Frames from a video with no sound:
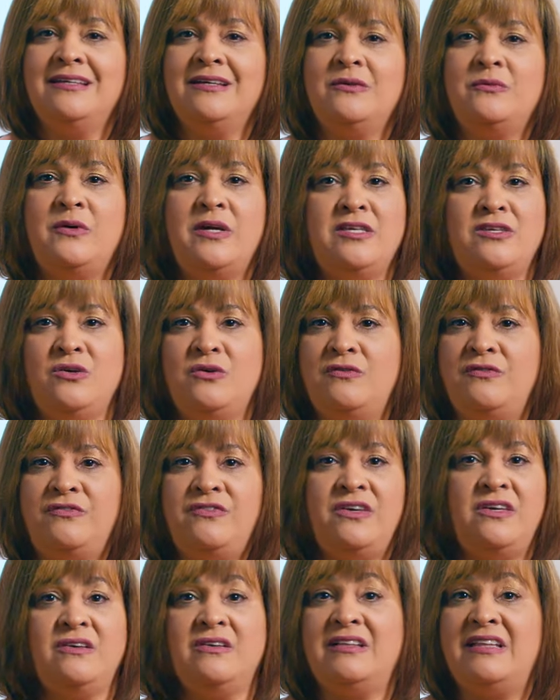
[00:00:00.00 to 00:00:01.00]
when you
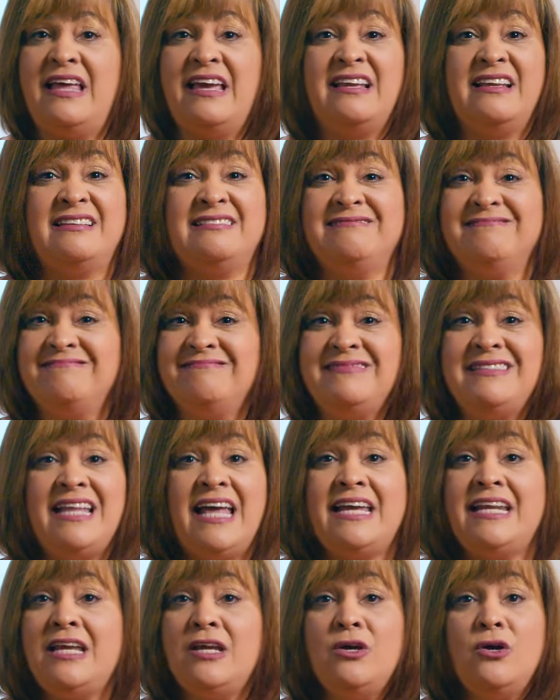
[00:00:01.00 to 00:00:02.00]
feel like
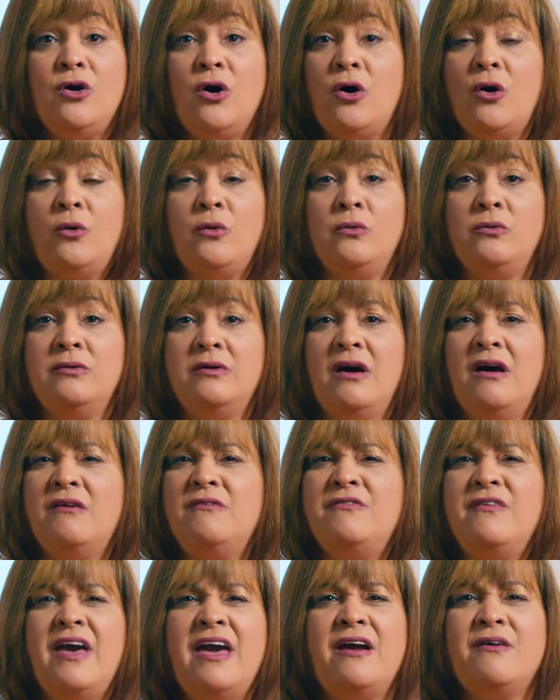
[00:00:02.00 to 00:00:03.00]
letting go
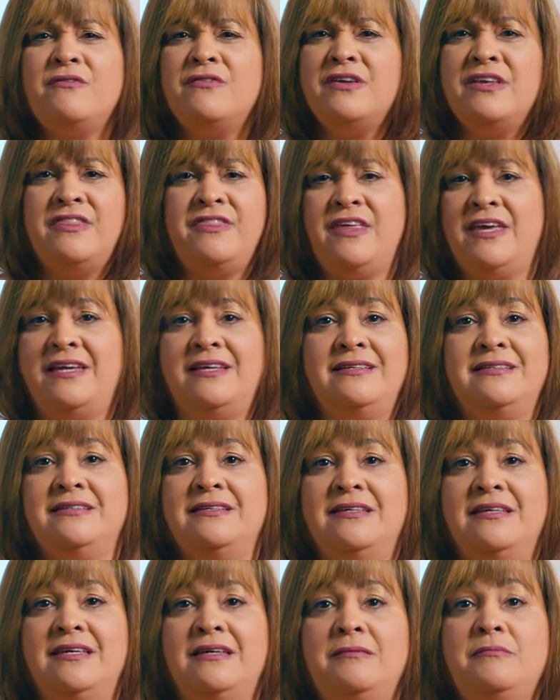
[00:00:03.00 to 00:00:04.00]
of everything
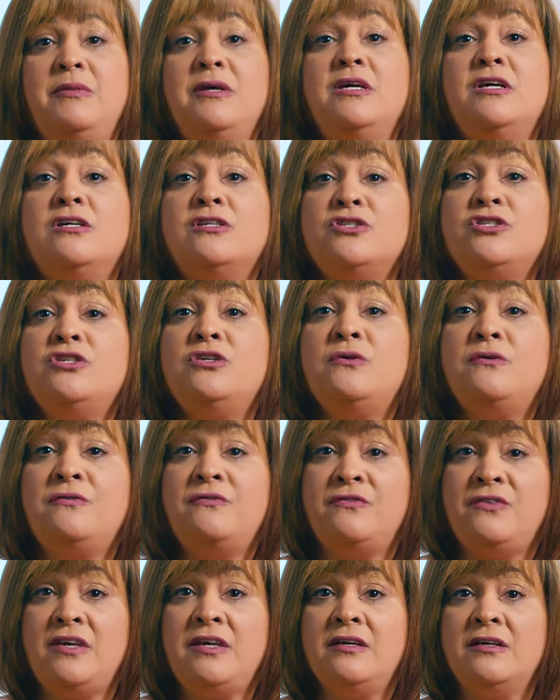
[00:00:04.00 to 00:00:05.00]
because you
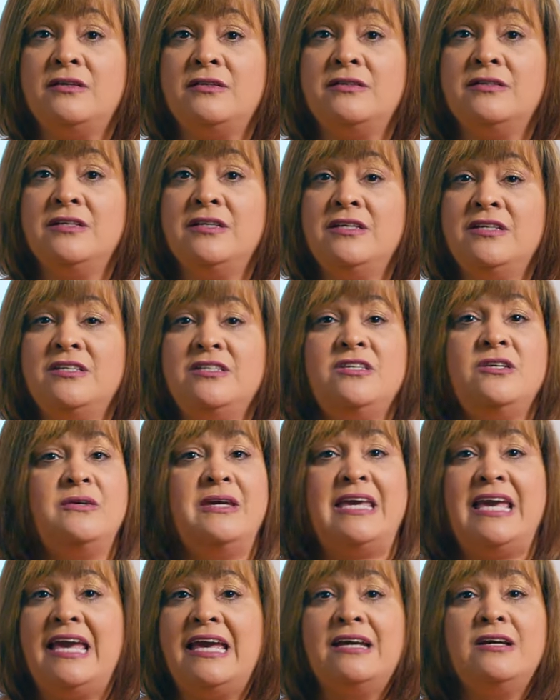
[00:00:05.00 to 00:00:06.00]
feel you
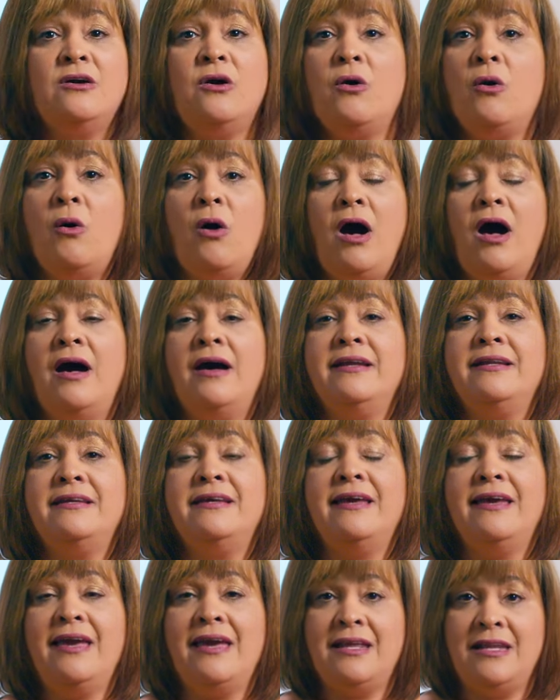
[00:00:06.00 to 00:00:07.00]
can't go on
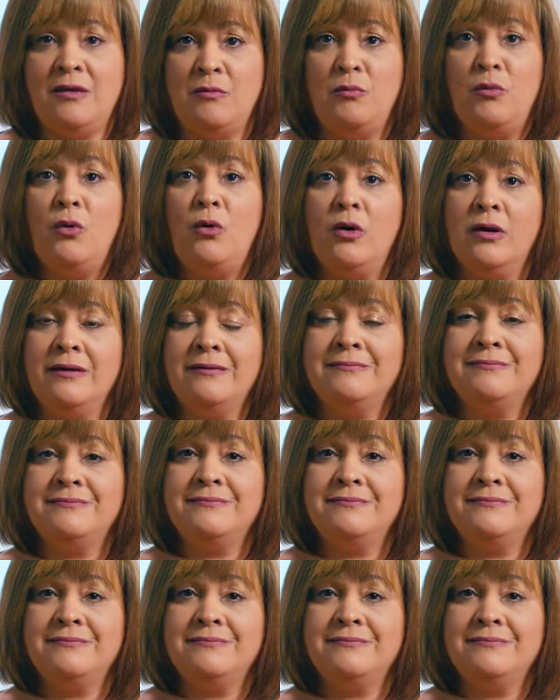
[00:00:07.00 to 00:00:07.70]
anymore.